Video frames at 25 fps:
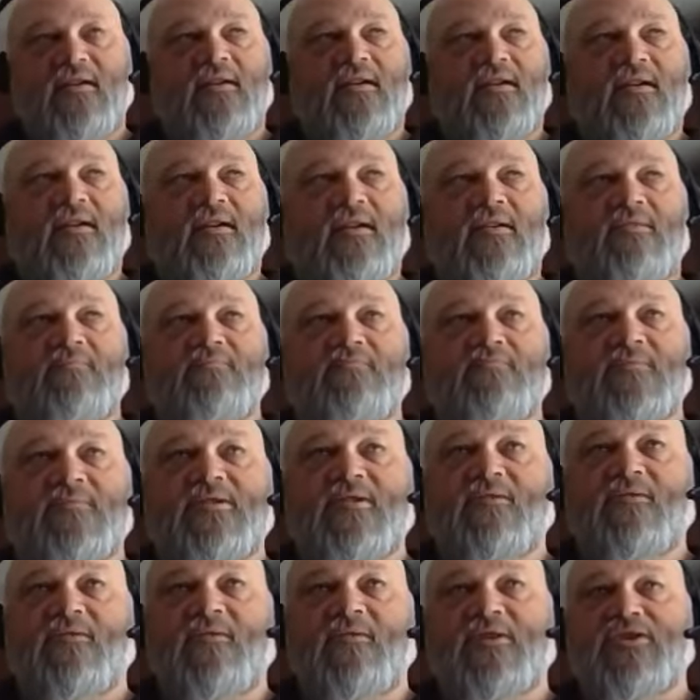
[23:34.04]
Um,
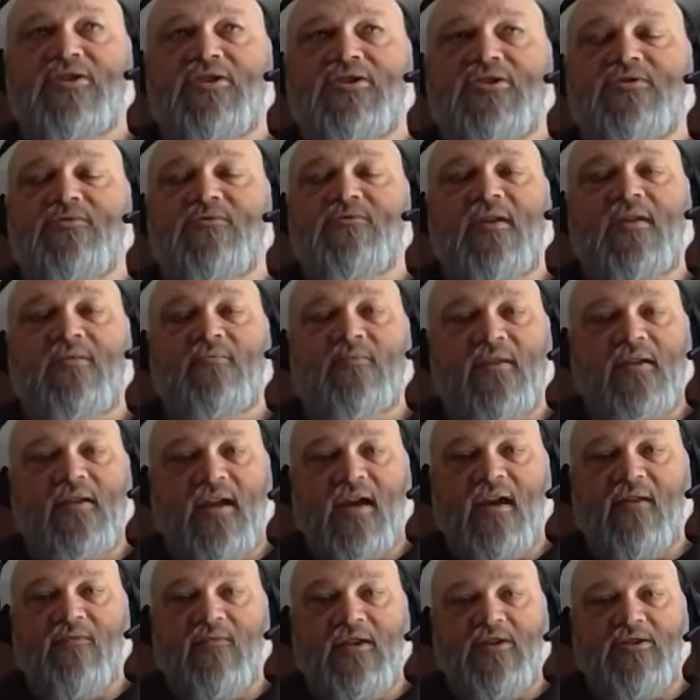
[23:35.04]
so extremely
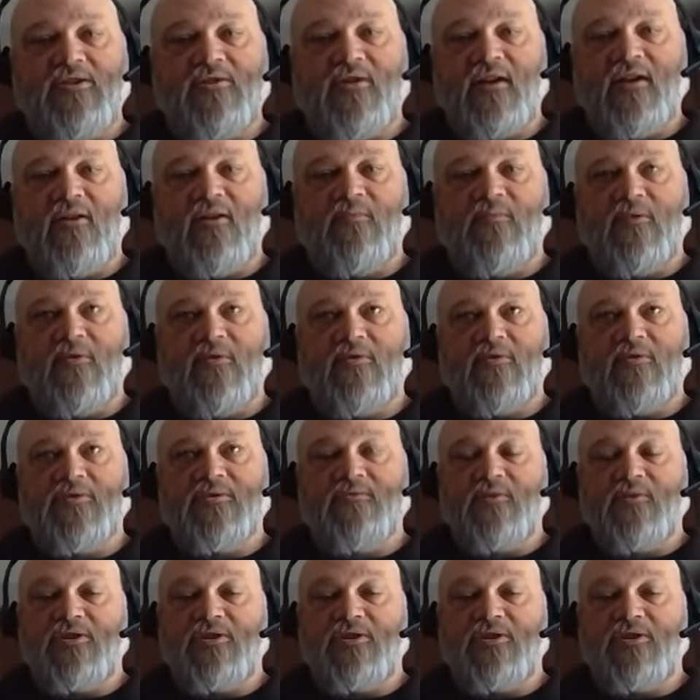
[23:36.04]
heavy trigger pulls,